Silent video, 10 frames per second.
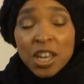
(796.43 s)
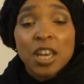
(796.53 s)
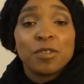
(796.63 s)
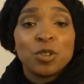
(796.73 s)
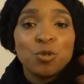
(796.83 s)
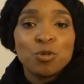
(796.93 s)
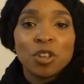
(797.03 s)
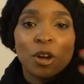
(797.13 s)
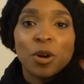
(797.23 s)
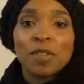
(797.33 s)
If you
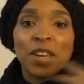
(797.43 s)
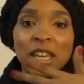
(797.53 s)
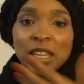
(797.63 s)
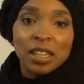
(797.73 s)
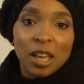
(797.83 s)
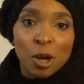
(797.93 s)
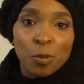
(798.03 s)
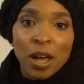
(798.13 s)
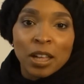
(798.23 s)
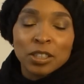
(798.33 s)
know of any nail
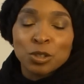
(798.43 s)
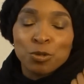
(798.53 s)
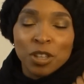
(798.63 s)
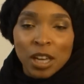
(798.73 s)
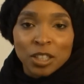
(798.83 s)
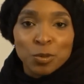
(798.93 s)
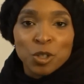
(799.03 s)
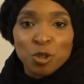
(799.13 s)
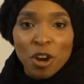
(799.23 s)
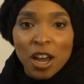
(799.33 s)
polish that you think I should
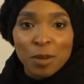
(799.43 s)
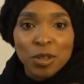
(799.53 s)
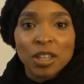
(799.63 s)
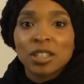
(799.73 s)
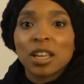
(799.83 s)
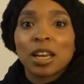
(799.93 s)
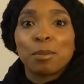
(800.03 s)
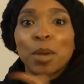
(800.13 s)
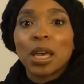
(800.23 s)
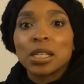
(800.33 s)
be trying because it's like
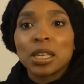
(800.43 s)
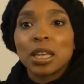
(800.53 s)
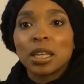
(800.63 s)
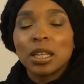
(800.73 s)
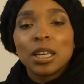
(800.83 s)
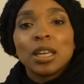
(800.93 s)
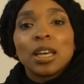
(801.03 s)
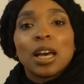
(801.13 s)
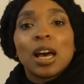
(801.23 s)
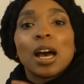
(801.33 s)
amazing,
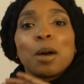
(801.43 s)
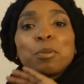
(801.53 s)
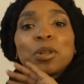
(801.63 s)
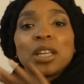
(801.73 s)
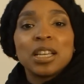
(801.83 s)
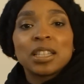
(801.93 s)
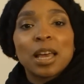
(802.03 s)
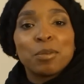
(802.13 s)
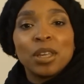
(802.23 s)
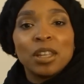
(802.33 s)
please let me